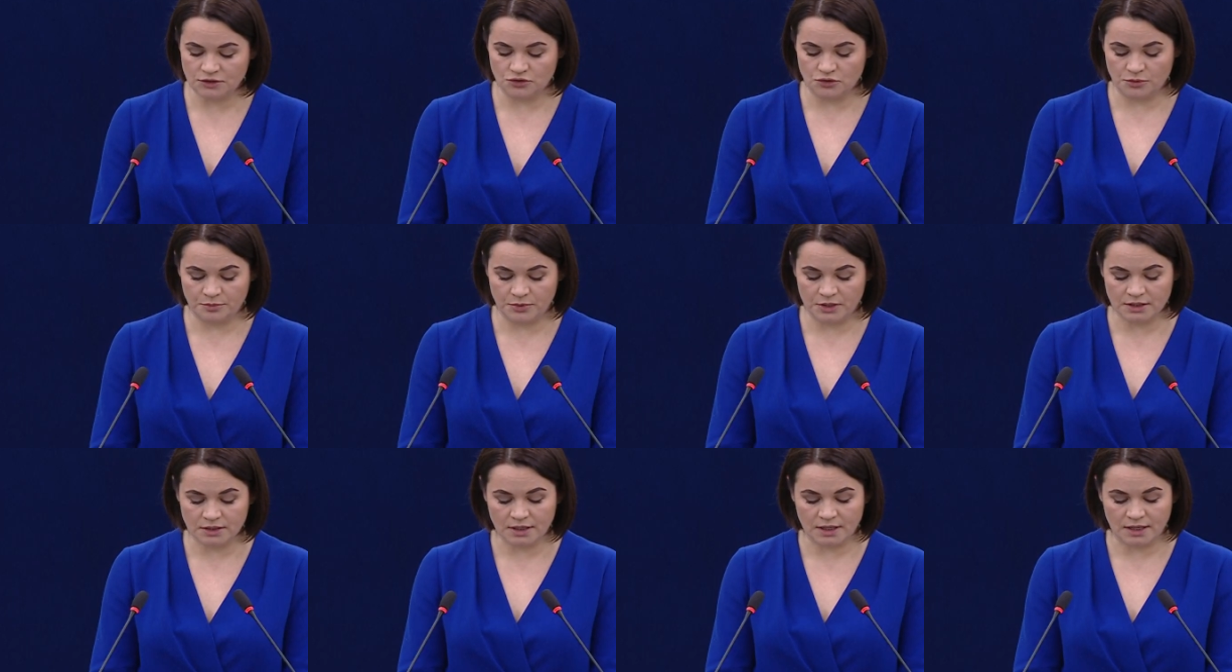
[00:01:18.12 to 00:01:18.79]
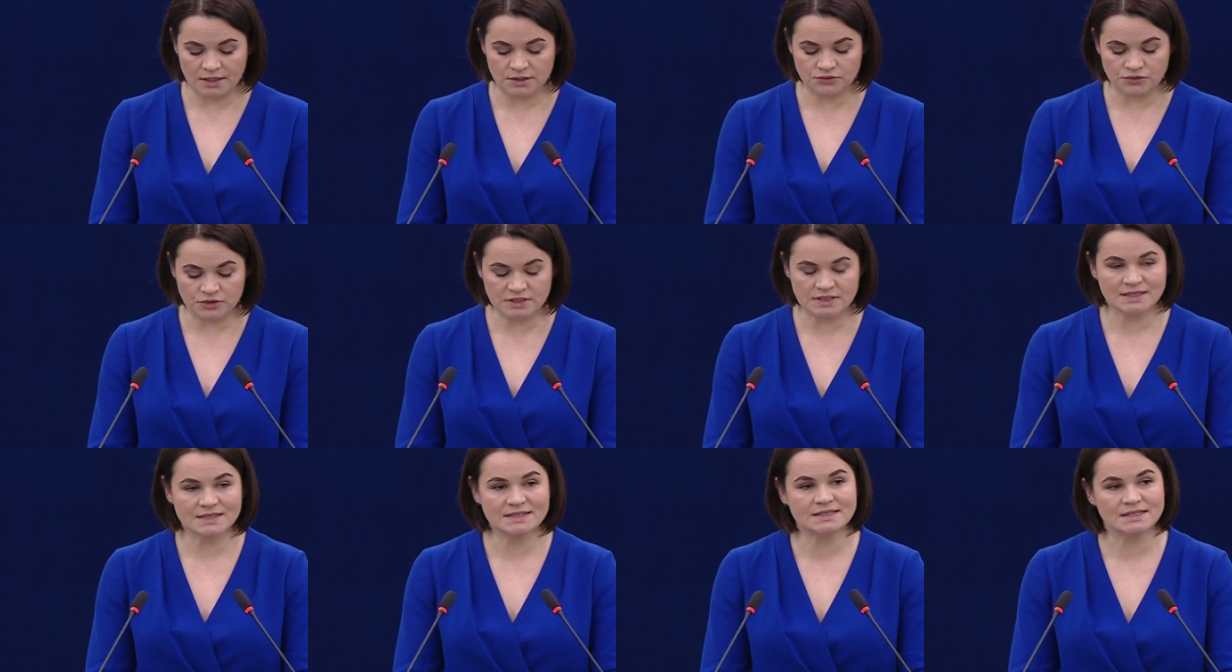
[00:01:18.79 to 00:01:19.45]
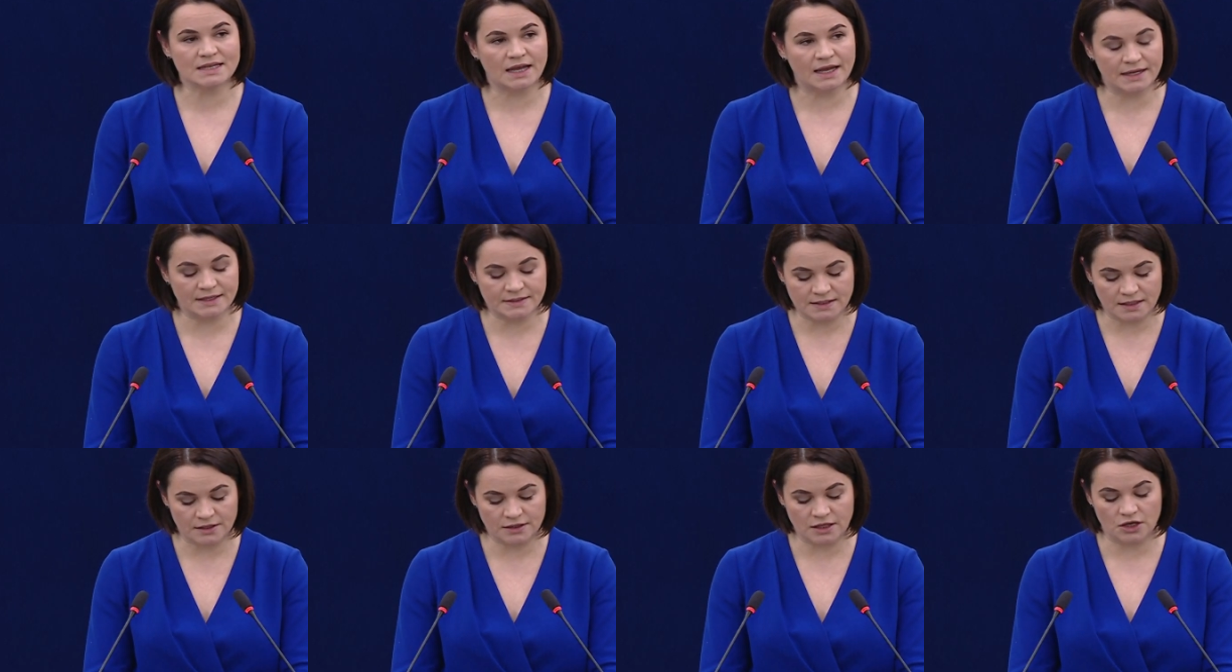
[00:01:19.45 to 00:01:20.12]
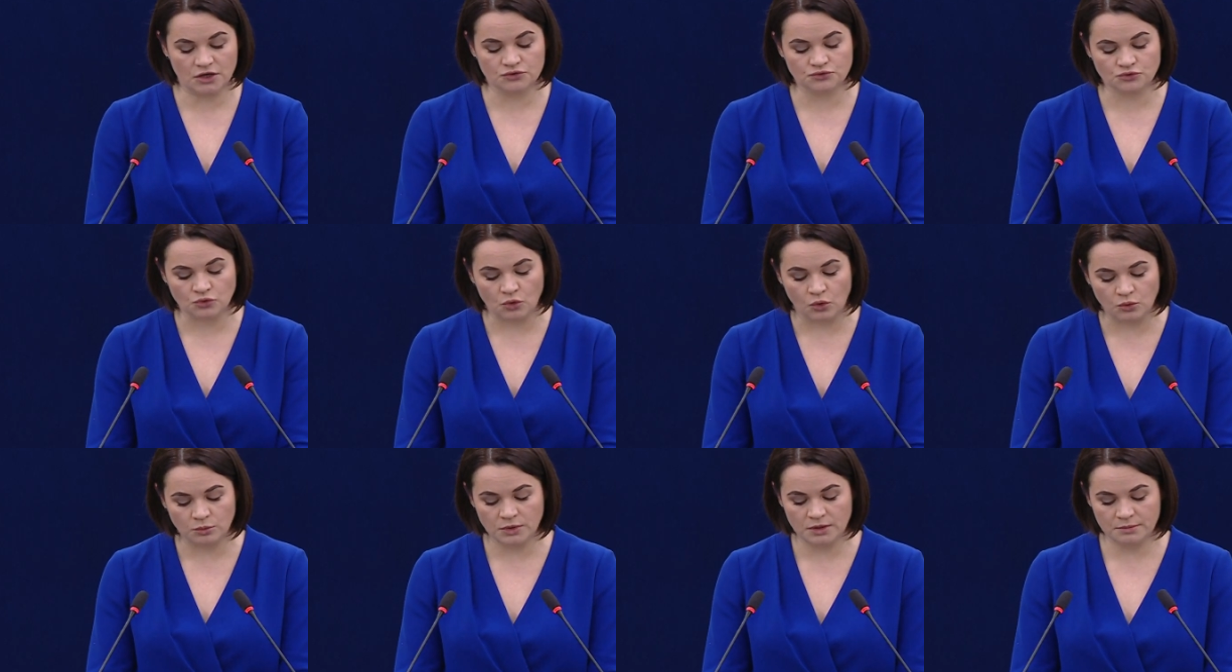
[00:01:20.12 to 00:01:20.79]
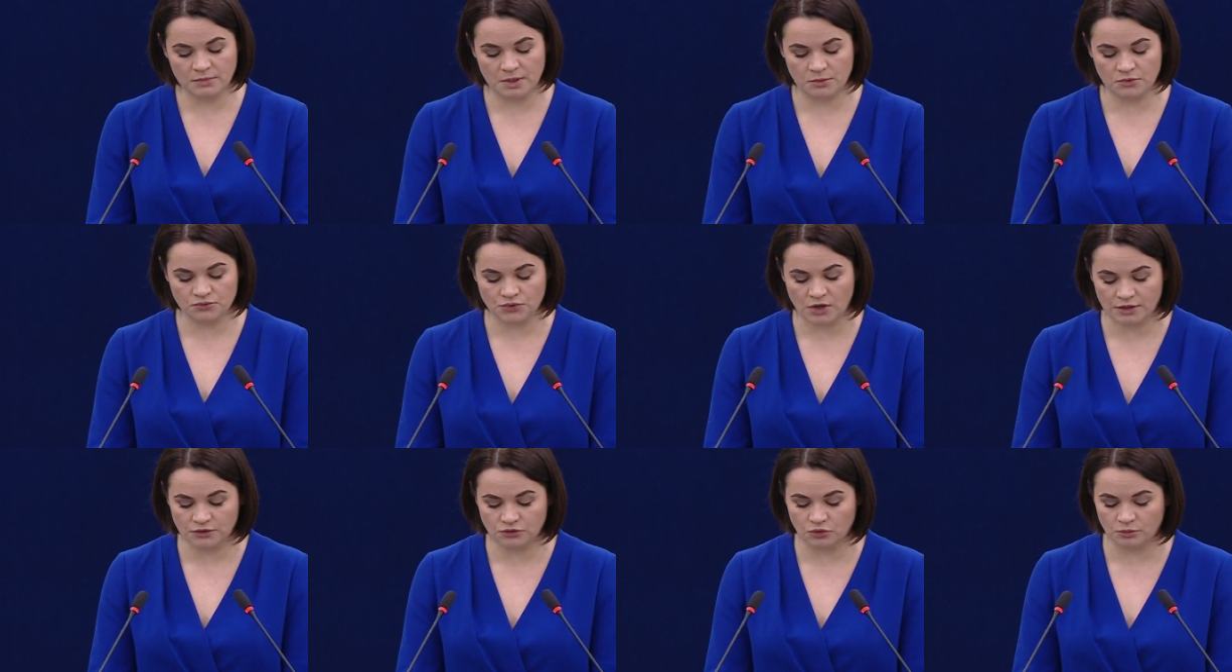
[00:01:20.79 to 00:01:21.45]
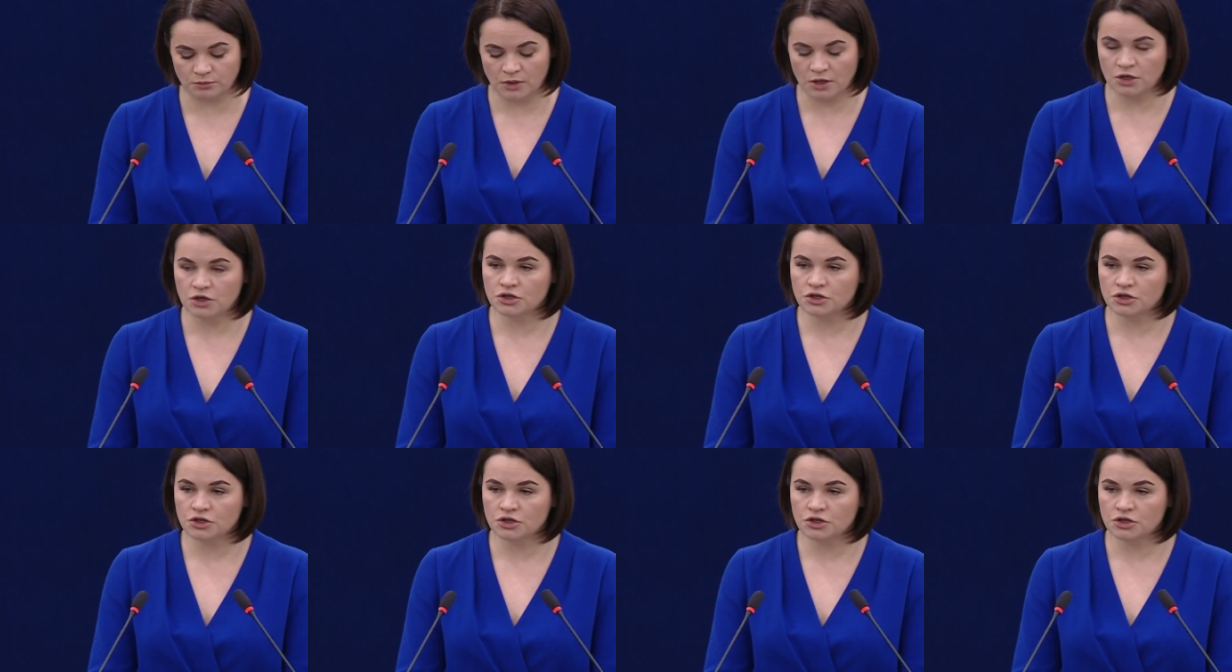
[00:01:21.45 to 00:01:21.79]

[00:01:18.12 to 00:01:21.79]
European countries signed the Rome Memorandum,